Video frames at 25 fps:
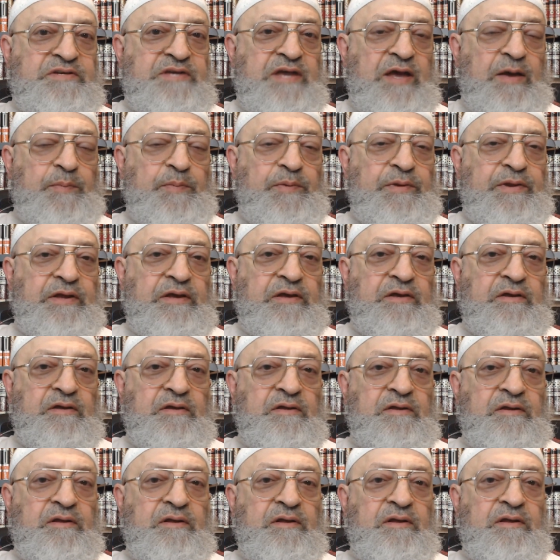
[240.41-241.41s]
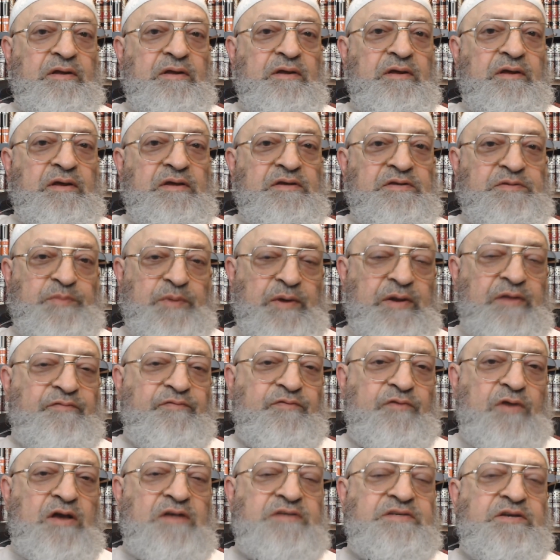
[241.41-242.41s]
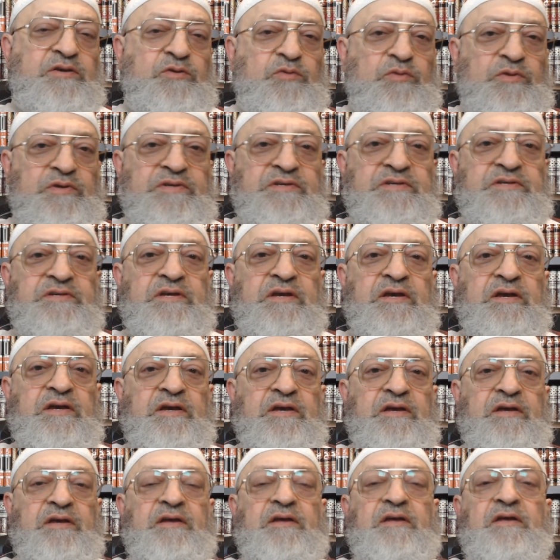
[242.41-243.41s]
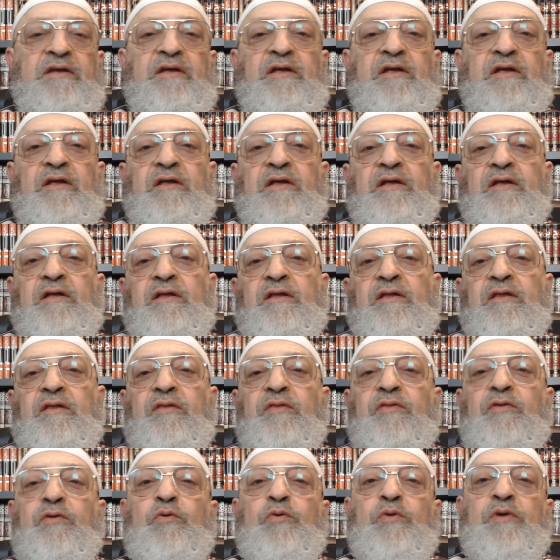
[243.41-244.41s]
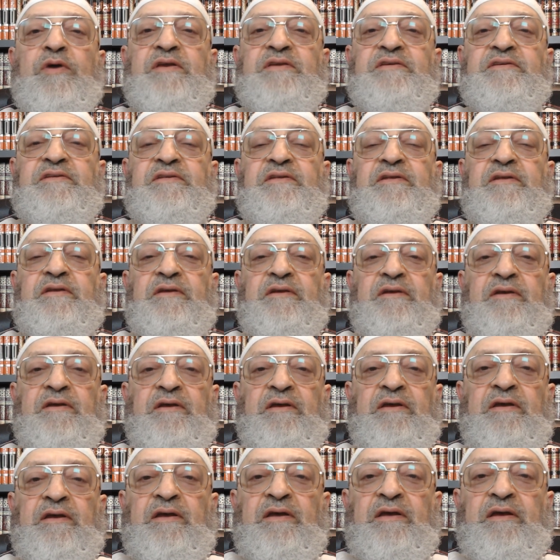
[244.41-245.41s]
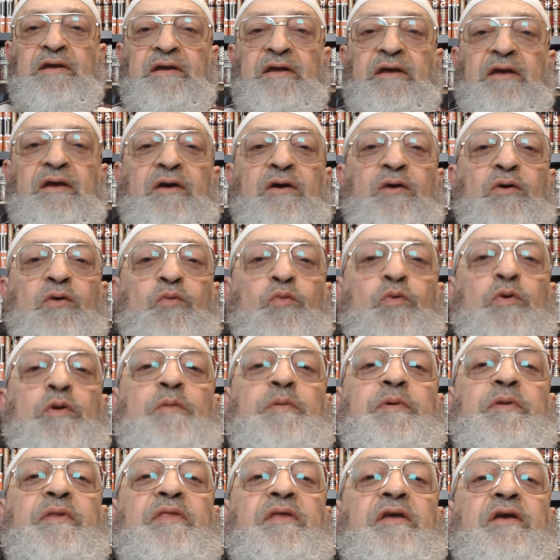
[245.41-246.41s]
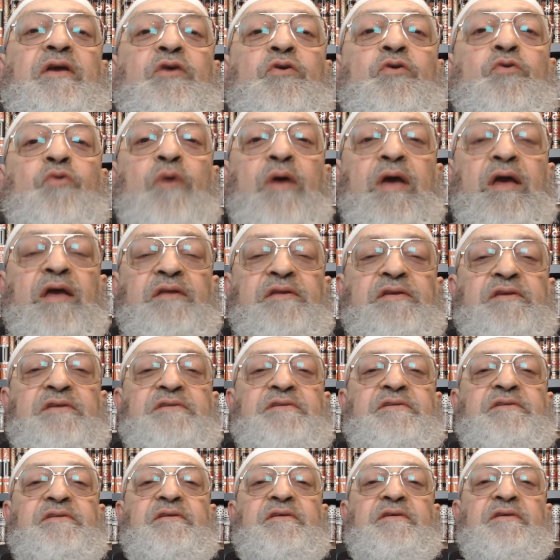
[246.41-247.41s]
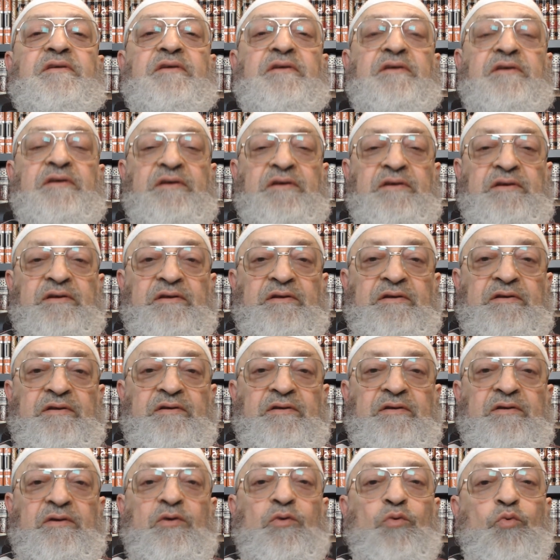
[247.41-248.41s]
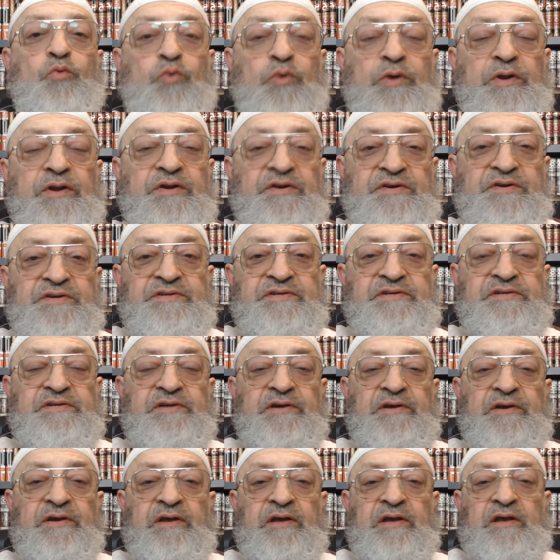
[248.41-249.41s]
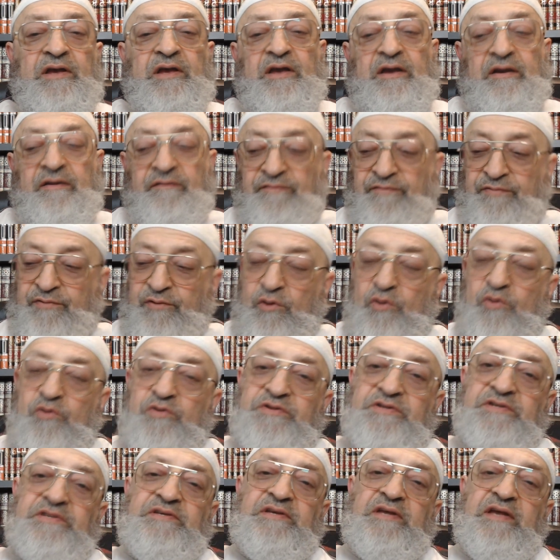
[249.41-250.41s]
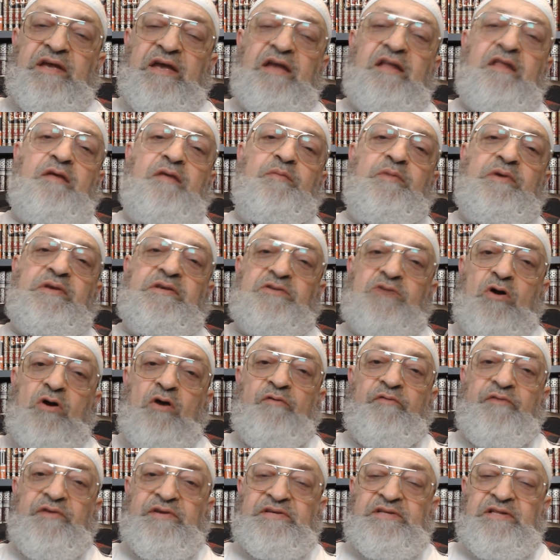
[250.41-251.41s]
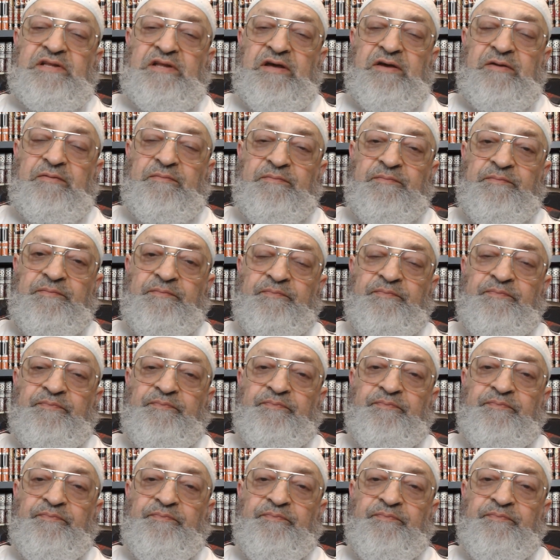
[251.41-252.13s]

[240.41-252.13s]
what's happening. As a matter of consequence, the West will be the greatest winners if those enemies of Islam